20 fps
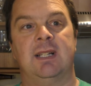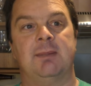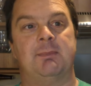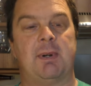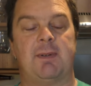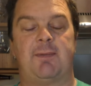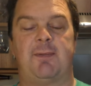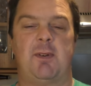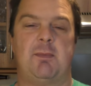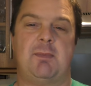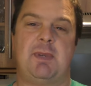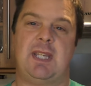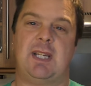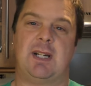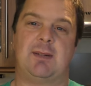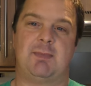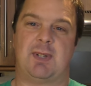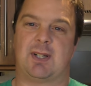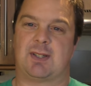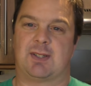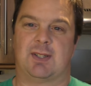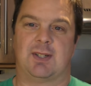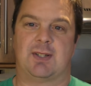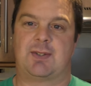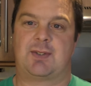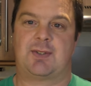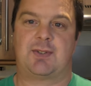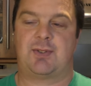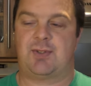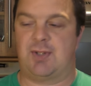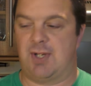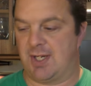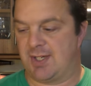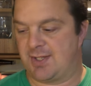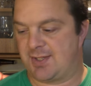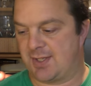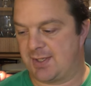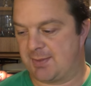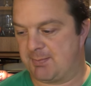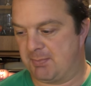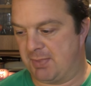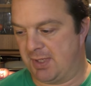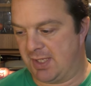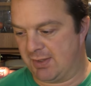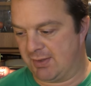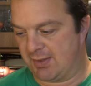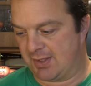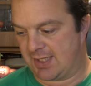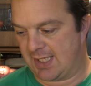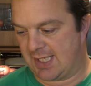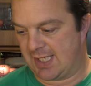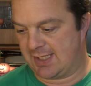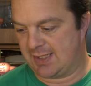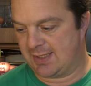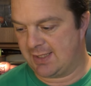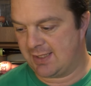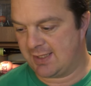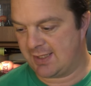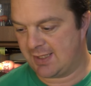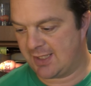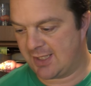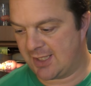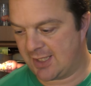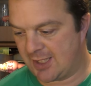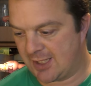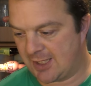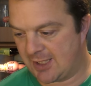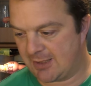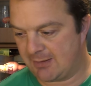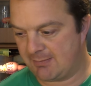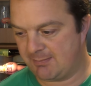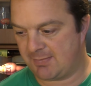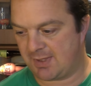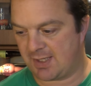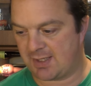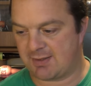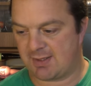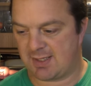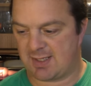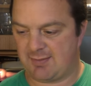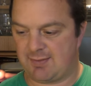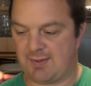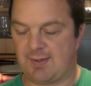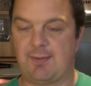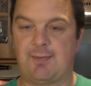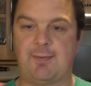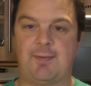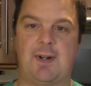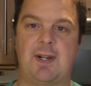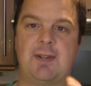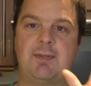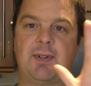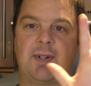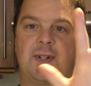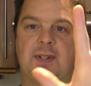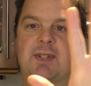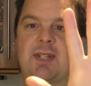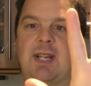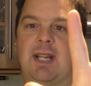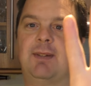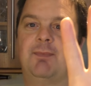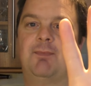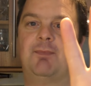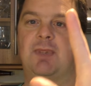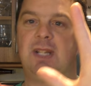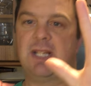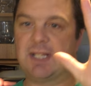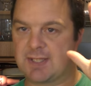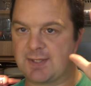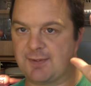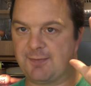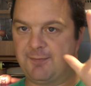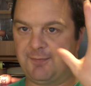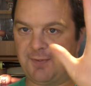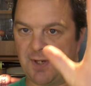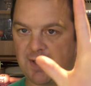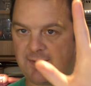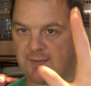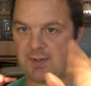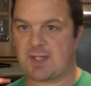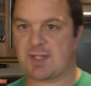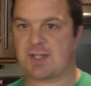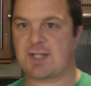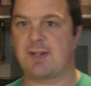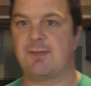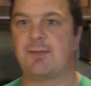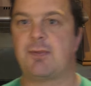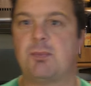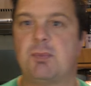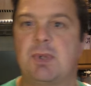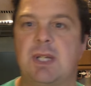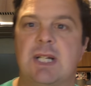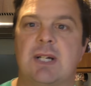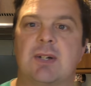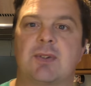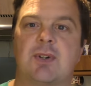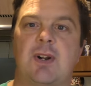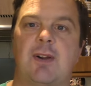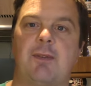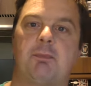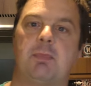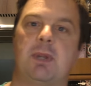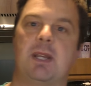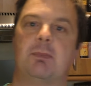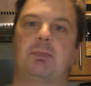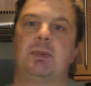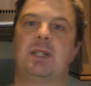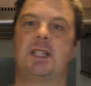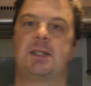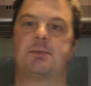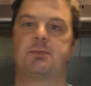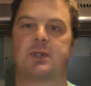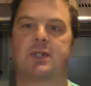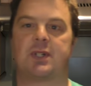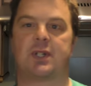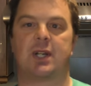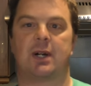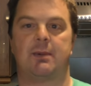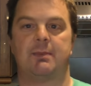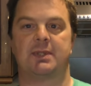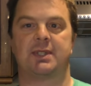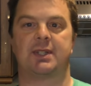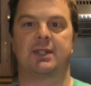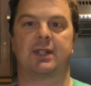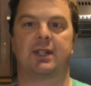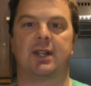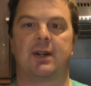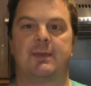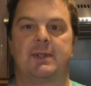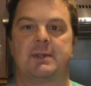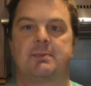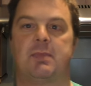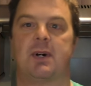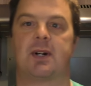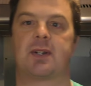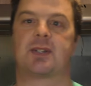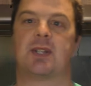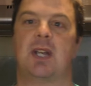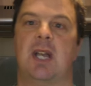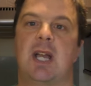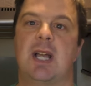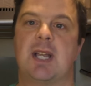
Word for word: But for me, I'm not going to chase this beer again. Um, I'm going to give it a 5 out of 10. It's a 5 out of 10 from Read Craft Beer. Please put your comments in the comments box.